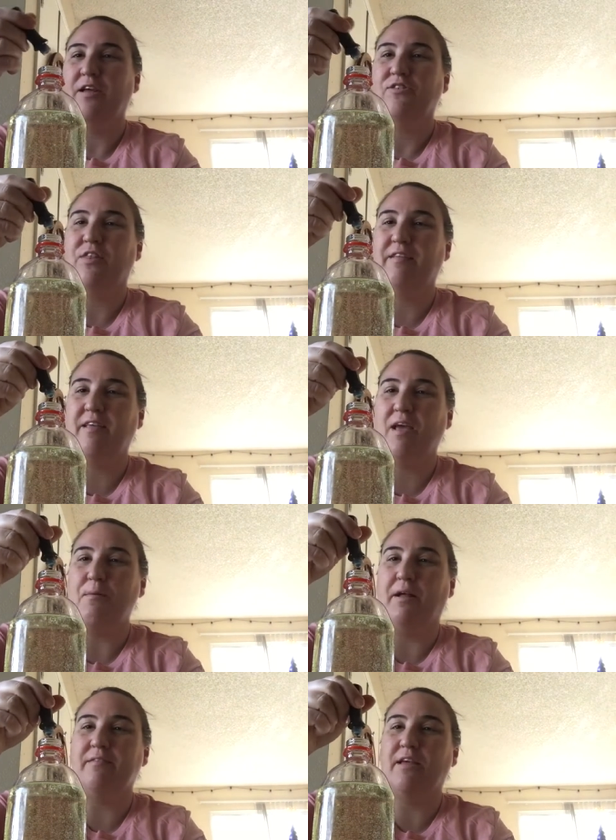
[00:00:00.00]
So they say
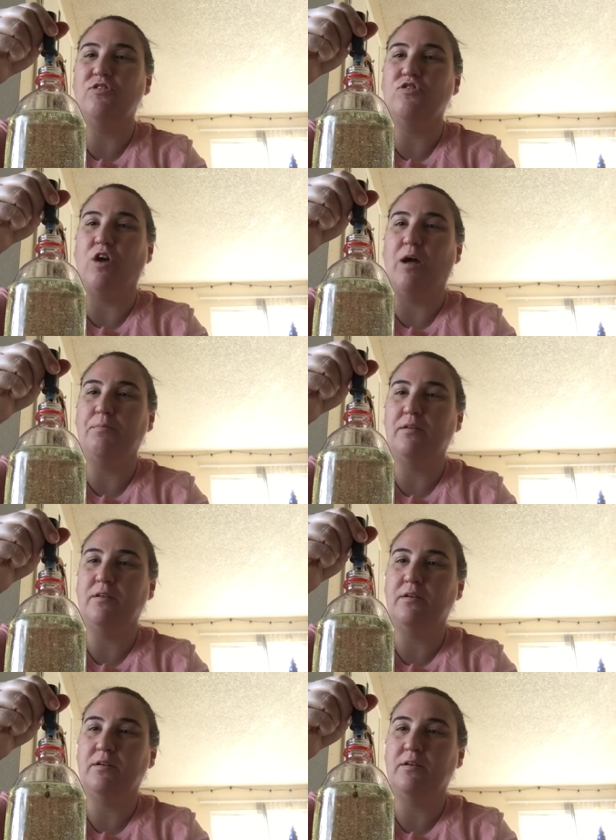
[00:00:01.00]
about 10 drops.